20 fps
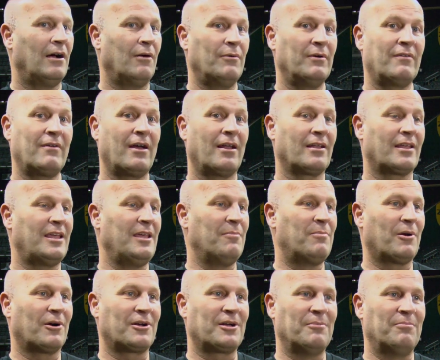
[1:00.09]
We've got to
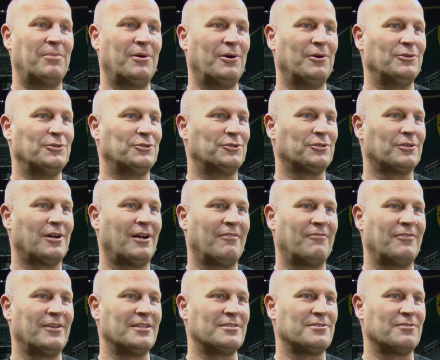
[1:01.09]
keep our composure
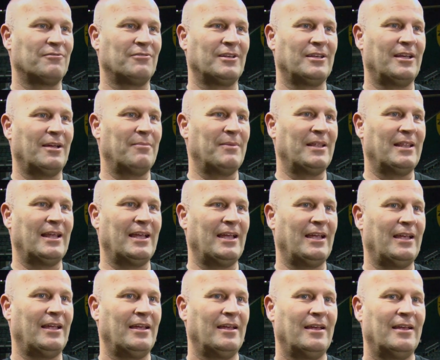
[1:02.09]
offensively. I mean,
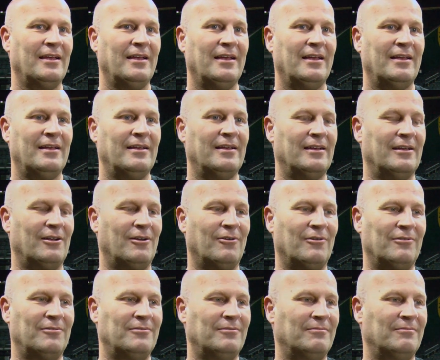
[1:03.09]
they, you know,